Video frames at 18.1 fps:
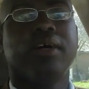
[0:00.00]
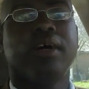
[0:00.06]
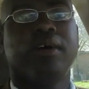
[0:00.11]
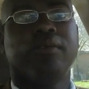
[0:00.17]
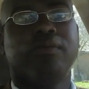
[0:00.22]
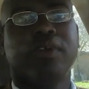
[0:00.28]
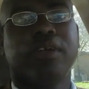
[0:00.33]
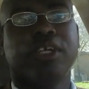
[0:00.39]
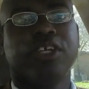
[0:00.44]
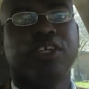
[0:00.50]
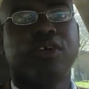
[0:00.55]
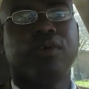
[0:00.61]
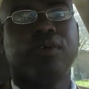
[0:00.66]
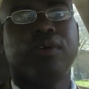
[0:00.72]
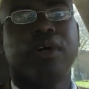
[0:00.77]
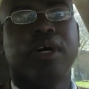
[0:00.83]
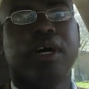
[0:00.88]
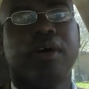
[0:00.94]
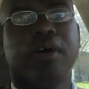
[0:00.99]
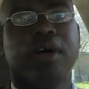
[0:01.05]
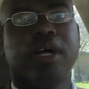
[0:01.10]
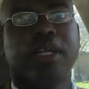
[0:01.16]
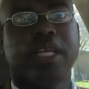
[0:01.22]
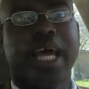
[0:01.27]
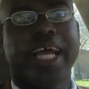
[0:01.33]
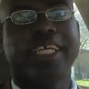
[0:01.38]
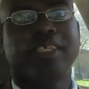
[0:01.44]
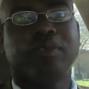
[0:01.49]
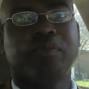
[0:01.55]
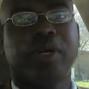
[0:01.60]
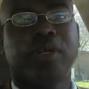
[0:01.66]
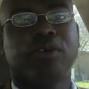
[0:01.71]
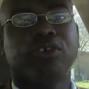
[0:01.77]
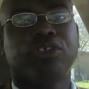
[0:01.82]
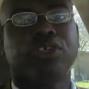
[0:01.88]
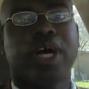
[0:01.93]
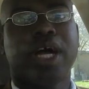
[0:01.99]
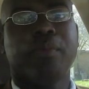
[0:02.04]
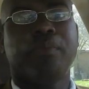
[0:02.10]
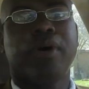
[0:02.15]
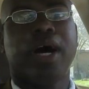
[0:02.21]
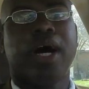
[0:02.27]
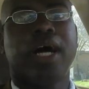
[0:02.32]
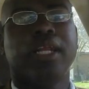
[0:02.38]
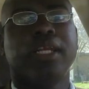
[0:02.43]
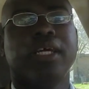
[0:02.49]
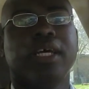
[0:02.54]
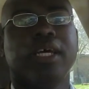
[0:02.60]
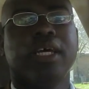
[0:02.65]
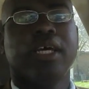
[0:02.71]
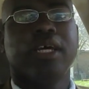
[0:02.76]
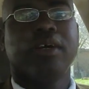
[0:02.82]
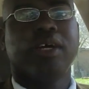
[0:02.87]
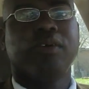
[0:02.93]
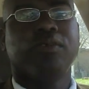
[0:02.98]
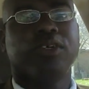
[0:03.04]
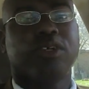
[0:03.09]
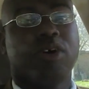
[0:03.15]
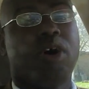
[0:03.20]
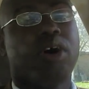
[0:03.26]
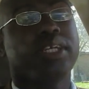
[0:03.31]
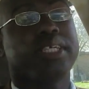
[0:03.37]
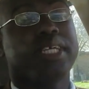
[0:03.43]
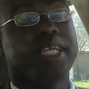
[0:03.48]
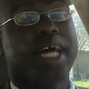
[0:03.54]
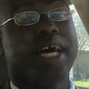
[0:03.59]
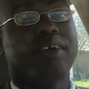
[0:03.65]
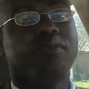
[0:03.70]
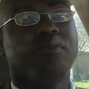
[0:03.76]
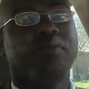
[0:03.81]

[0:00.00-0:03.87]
a nice metal tripod, it would cost a lot of